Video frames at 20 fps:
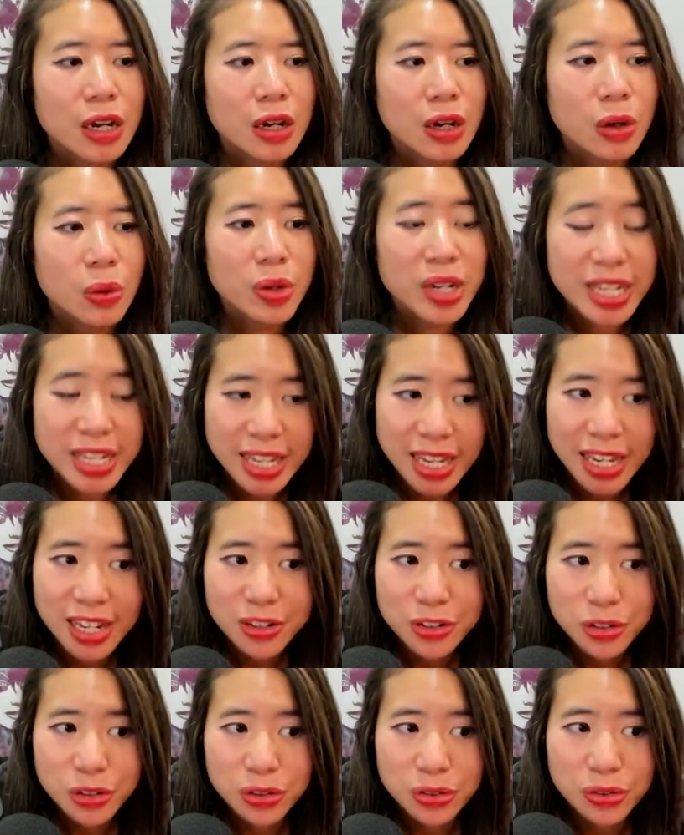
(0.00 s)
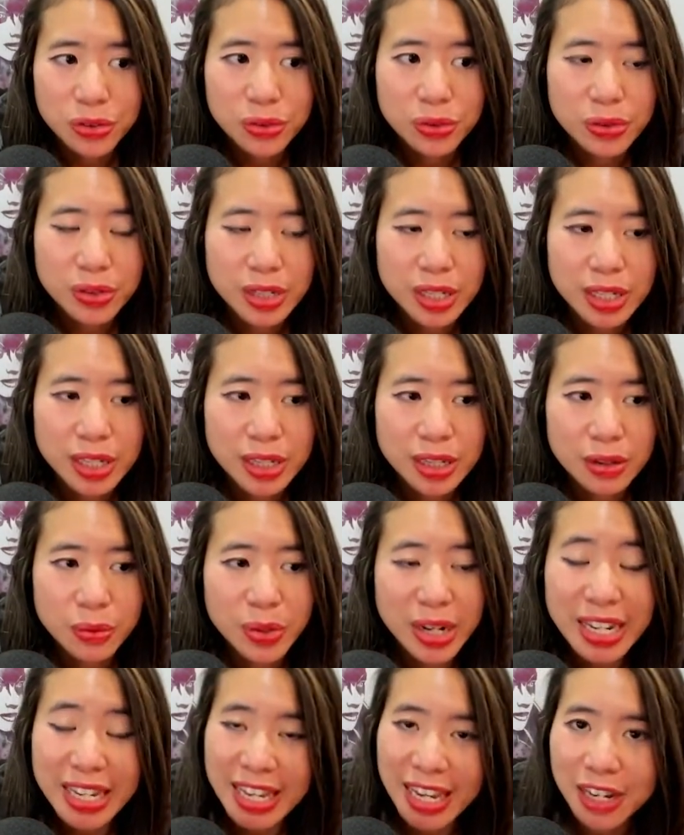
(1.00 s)
What I can do
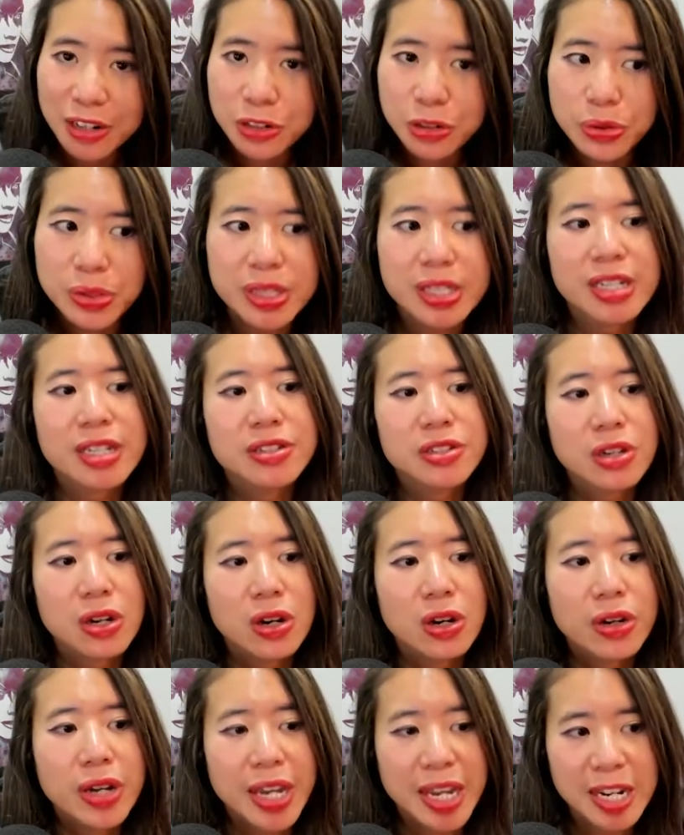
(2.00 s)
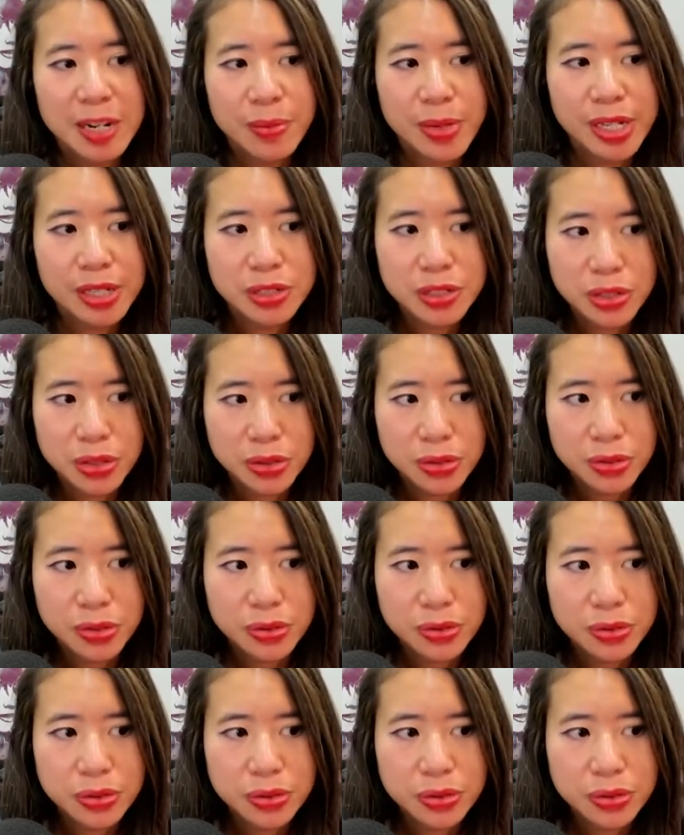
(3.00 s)
with it is call Animate2.